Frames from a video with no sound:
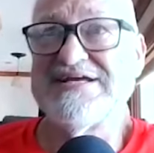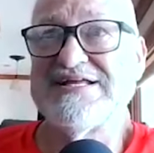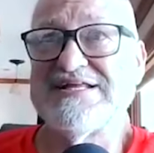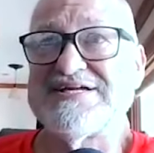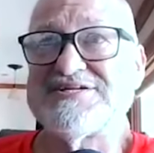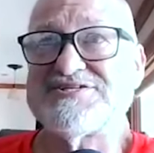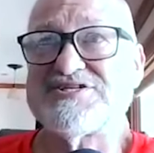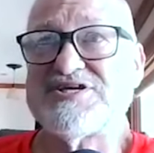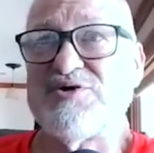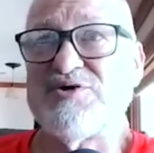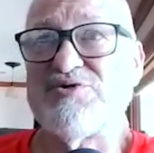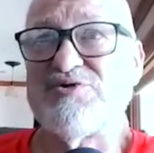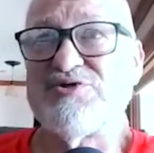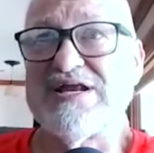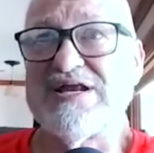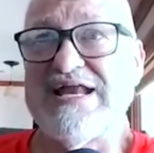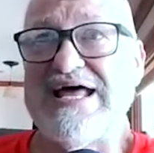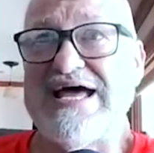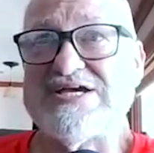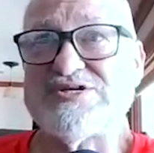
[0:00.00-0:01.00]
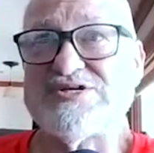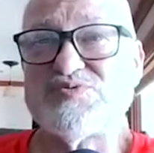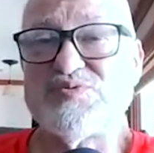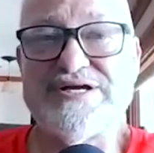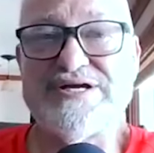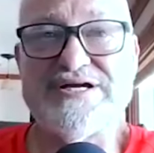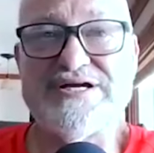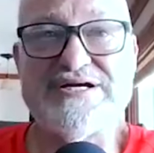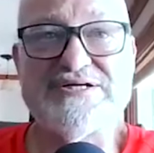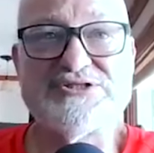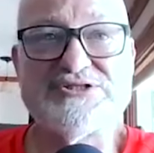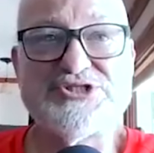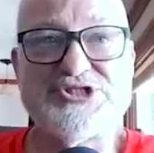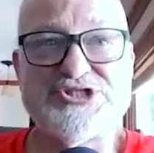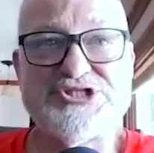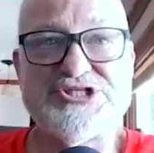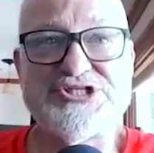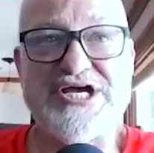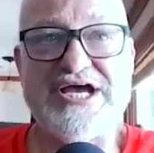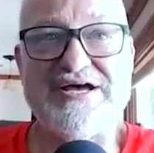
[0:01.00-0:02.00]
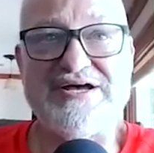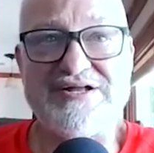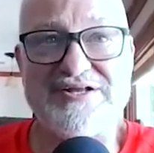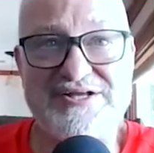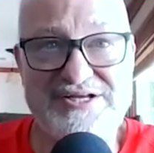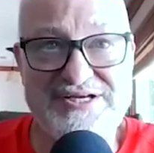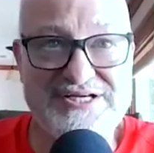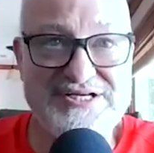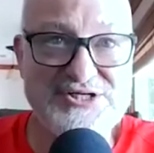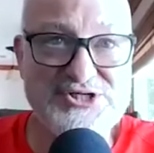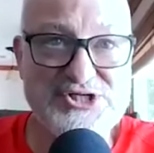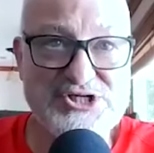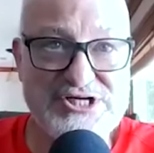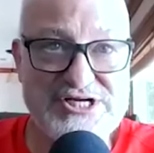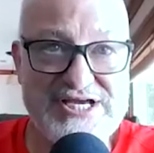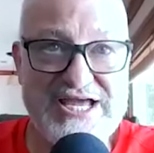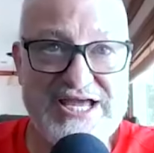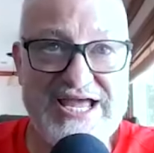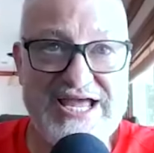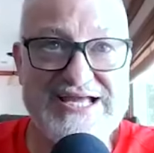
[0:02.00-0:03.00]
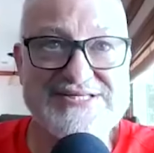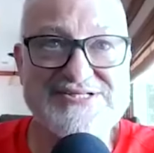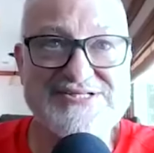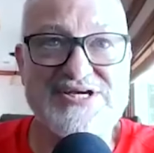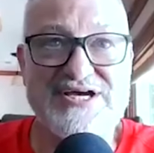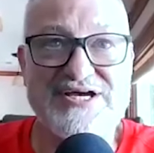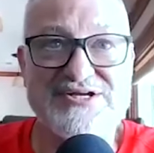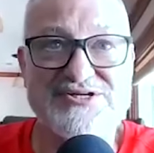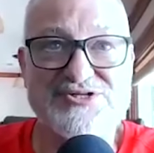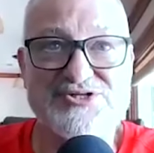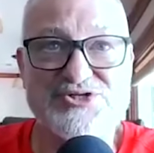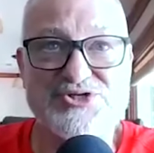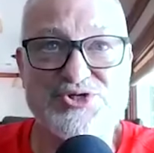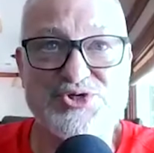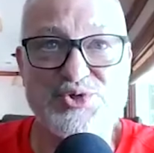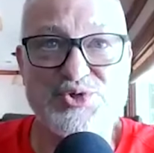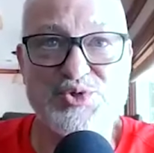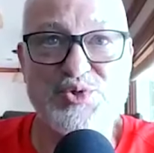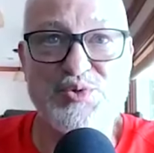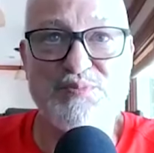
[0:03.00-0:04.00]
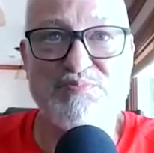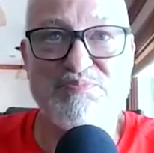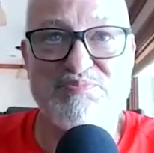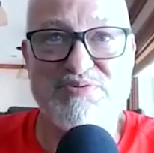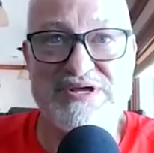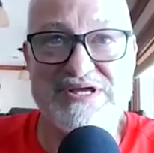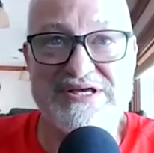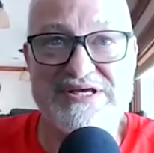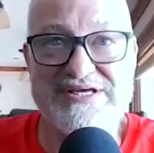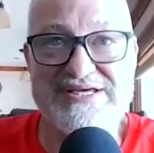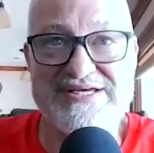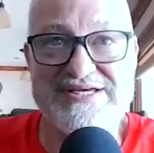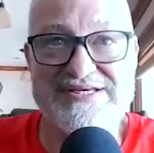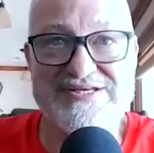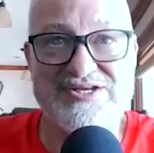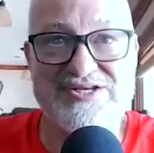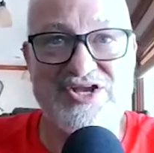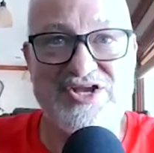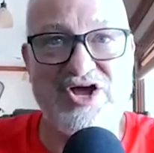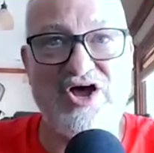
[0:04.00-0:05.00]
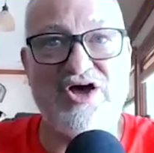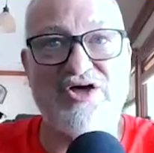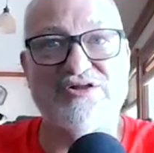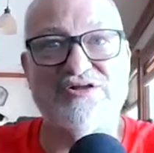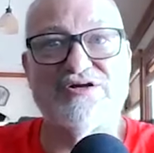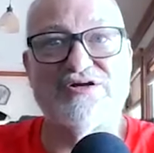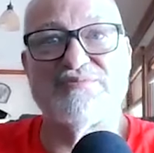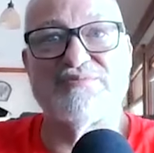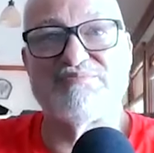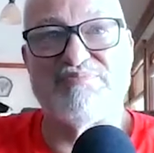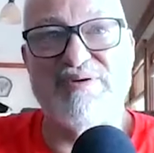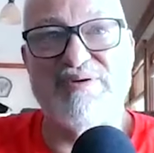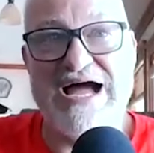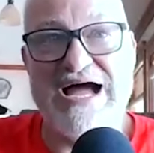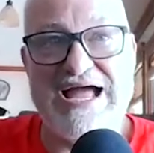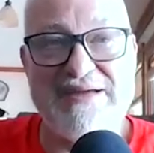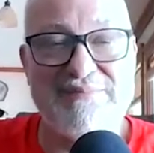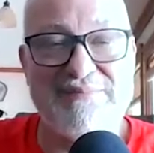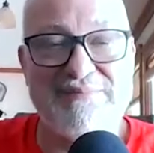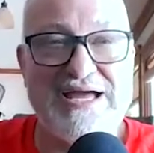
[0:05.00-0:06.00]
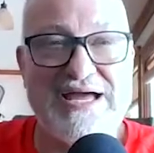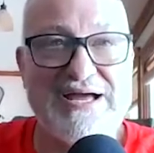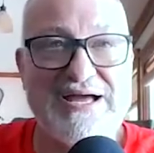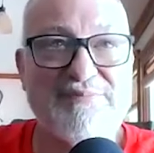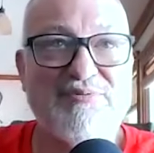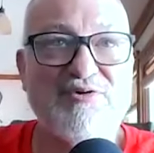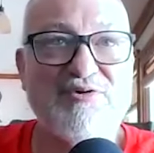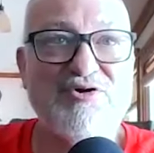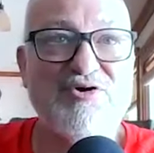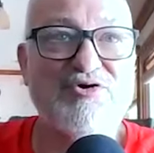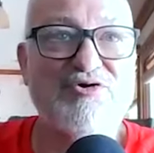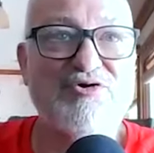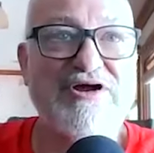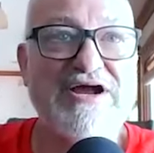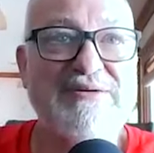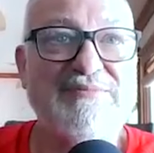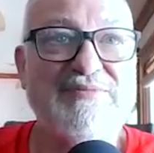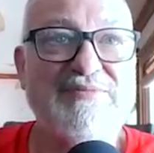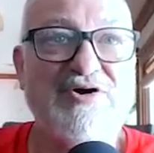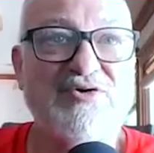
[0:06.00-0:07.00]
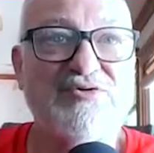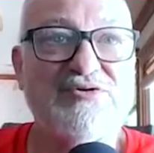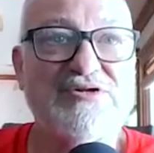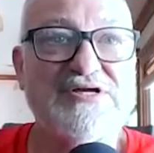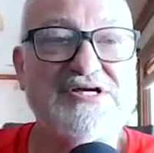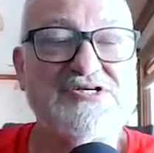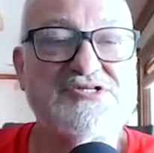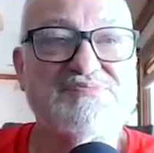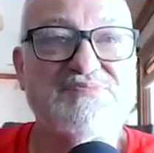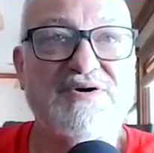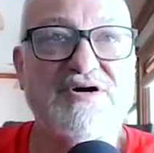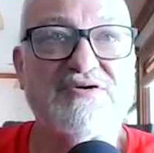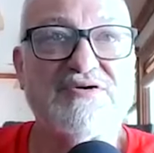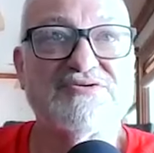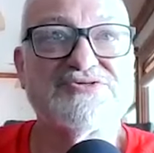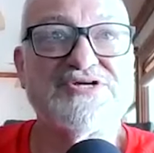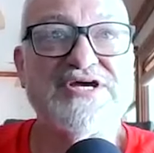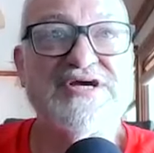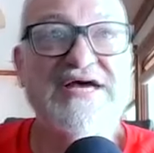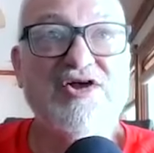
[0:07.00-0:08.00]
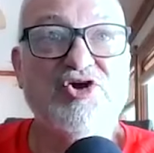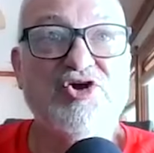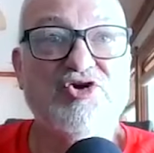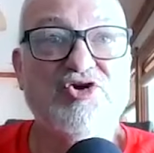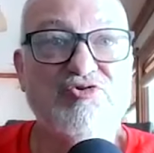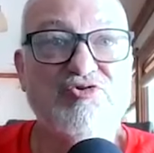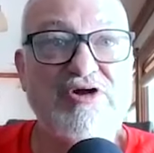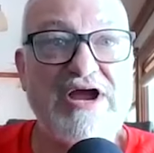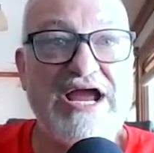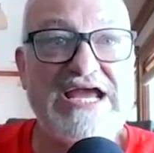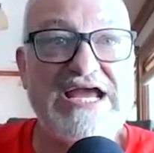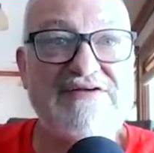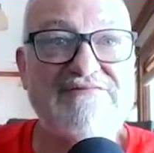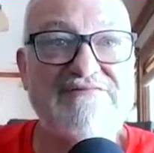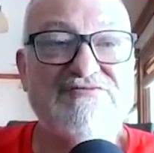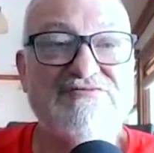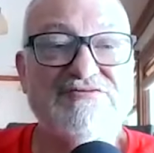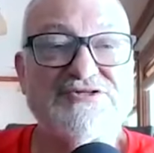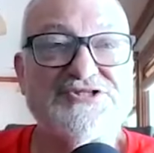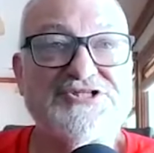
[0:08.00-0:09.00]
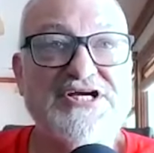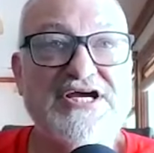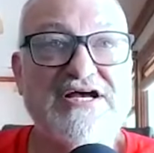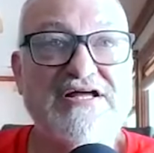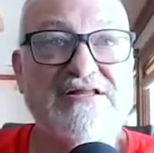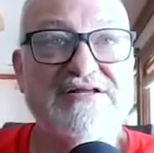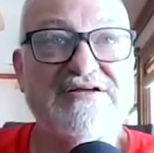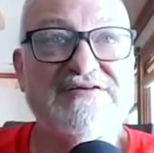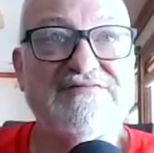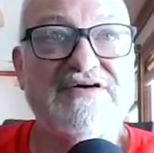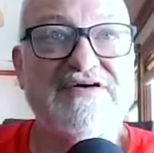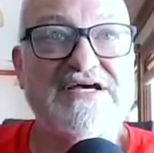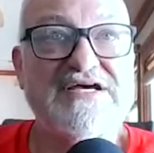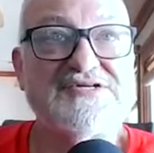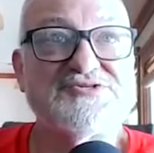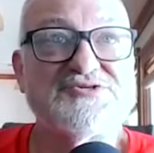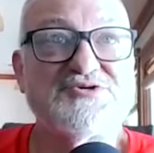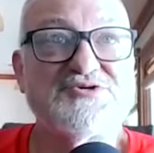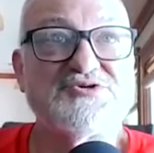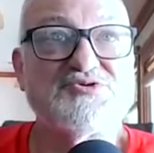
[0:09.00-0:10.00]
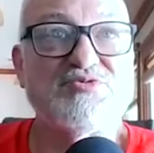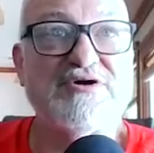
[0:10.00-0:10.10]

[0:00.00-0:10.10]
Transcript: Let's go to the last one here. Shell initiates a $2 billion buyback program. Holy smokes. Great for Shell investors.